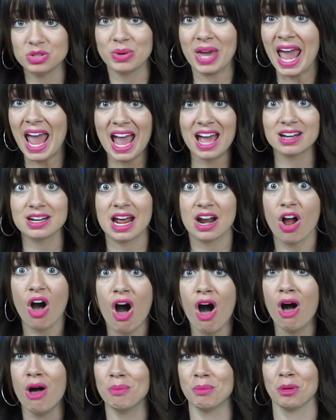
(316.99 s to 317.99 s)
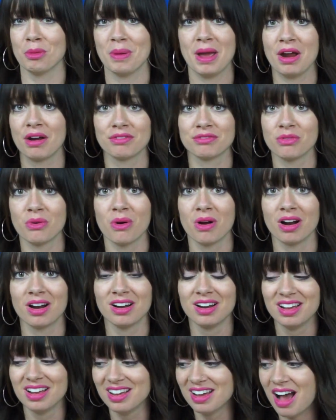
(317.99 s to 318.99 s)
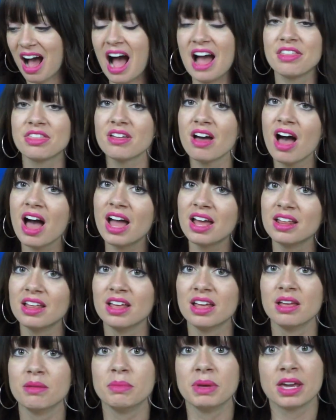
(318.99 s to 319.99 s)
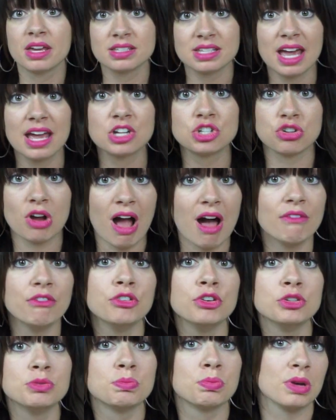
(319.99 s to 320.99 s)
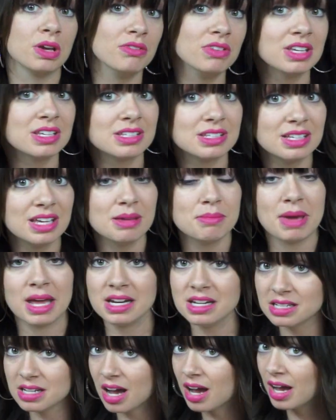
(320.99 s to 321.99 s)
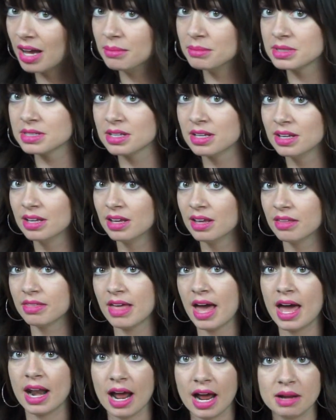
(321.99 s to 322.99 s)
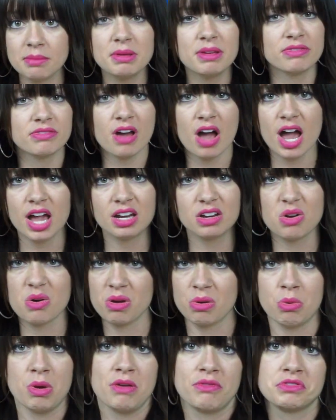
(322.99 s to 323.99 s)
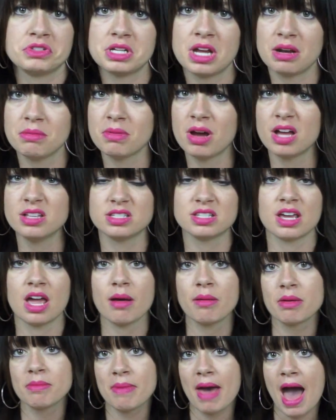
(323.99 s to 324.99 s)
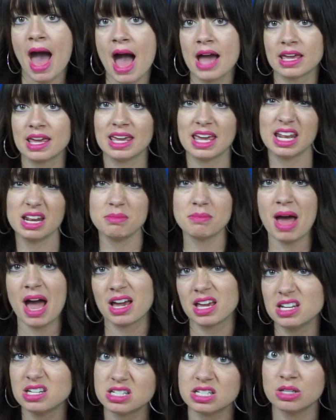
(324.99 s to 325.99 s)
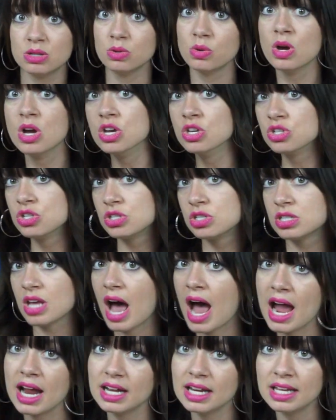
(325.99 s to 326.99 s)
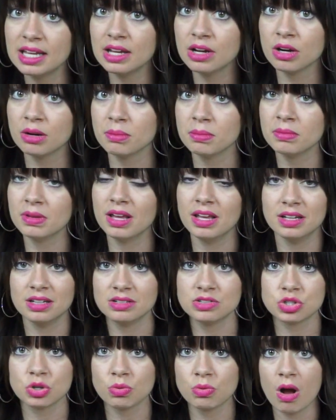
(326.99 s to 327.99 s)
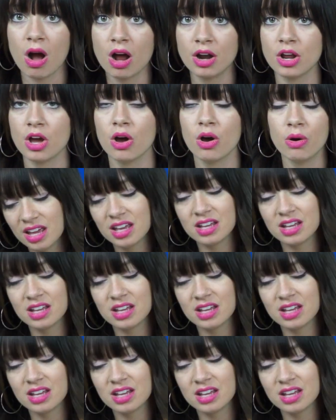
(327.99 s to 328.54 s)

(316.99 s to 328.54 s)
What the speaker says: You can't at all prepare for. I thought, because I had traveled previously many times, that I'd be fine going away for 10 months and coming back and getting back into society here in Toronto.